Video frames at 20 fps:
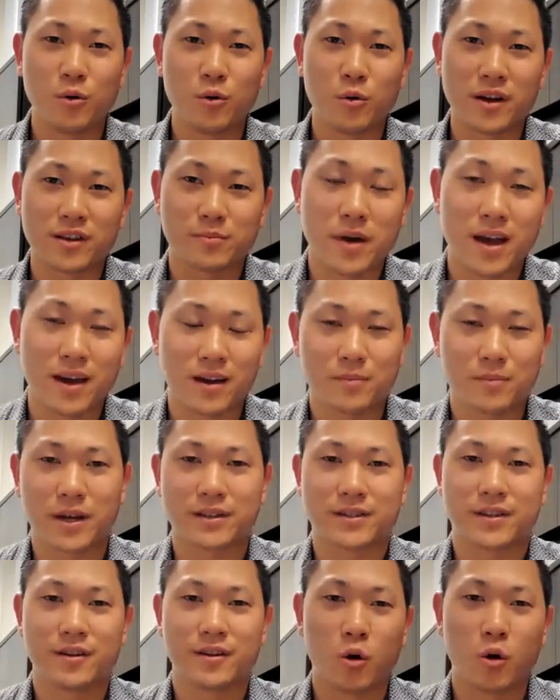Bank, based
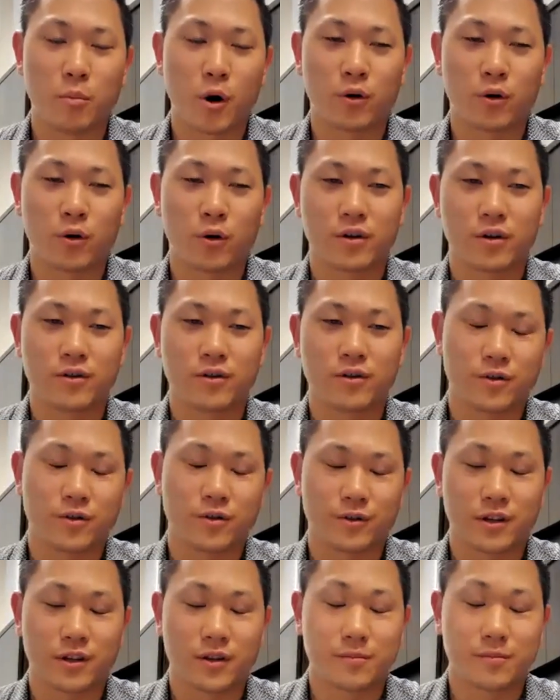in Hoboken, New
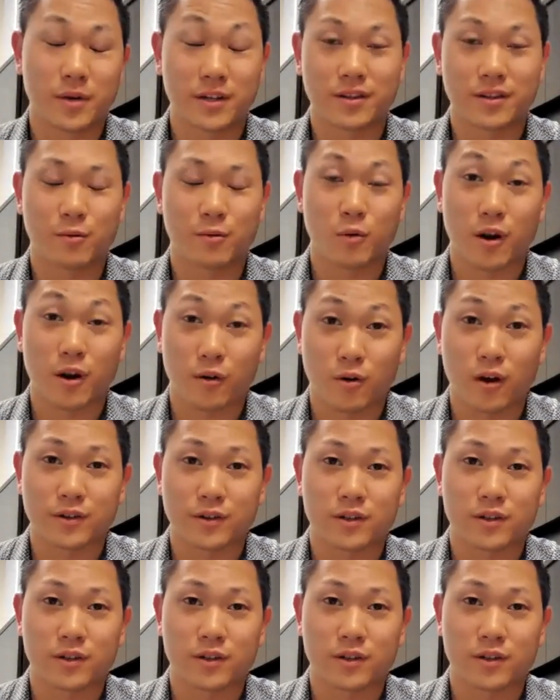Jersey, basically right across